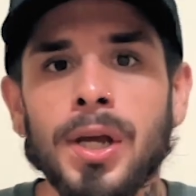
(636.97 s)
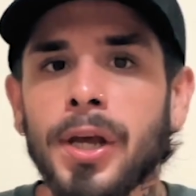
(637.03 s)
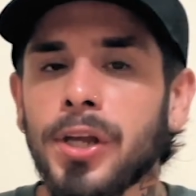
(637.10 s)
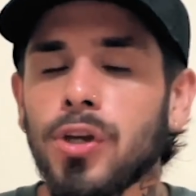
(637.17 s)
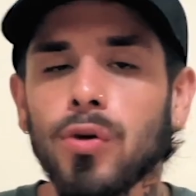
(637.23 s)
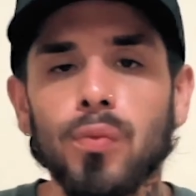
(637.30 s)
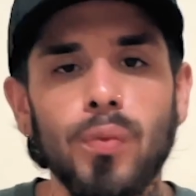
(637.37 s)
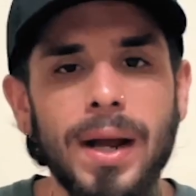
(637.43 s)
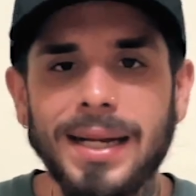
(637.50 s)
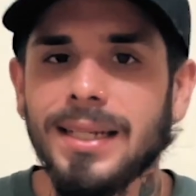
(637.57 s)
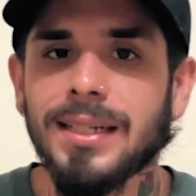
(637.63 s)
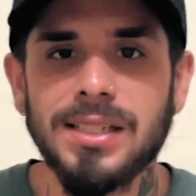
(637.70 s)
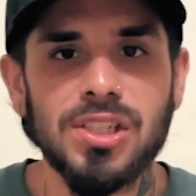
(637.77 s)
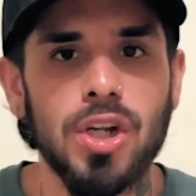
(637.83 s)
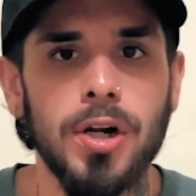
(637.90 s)
you're ready
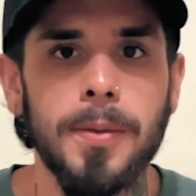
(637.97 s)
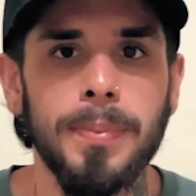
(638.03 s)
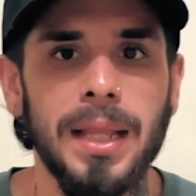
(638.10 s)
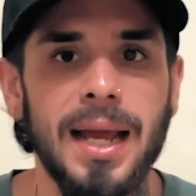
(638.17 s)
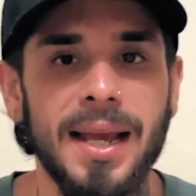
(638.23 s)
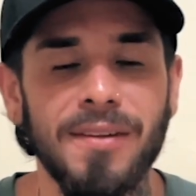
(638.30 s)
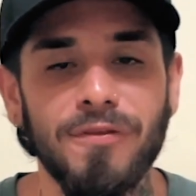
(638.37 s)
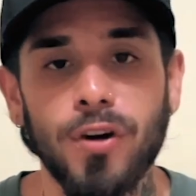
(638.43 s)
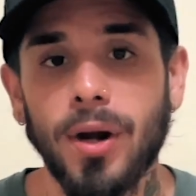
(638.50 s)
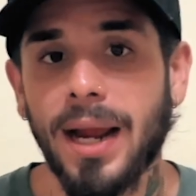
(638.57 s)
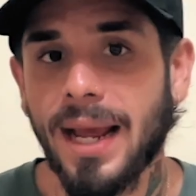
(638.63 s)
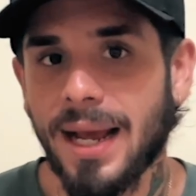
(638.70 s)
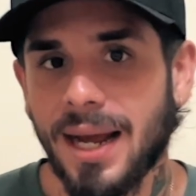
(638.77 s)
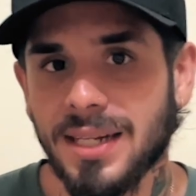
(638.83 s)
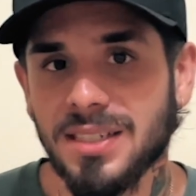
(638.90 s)
to start applying for
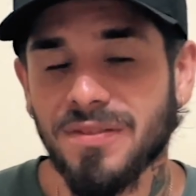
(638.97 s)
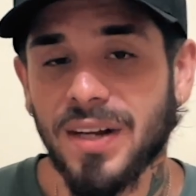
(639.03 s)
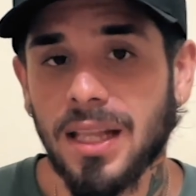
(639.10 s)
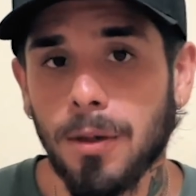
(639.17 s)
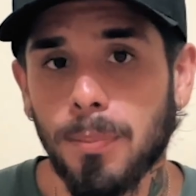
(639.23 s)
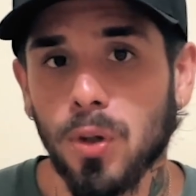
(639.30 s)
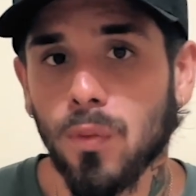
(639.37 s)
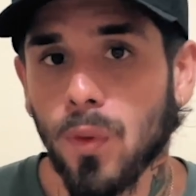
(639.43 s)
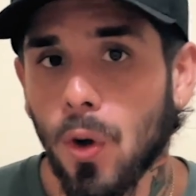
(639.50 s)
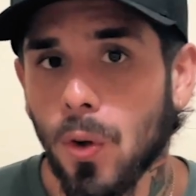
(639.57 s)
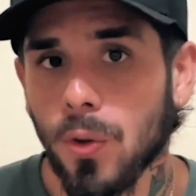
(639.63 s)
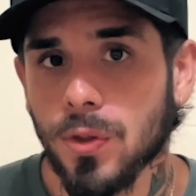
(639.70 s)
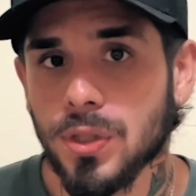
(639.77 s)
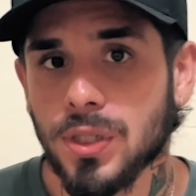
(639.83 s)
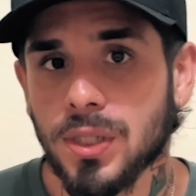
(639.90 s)
AI developer
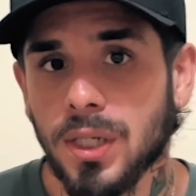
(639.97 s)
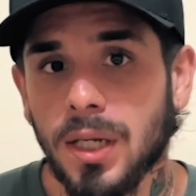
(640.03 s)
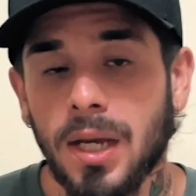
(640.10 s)
roles.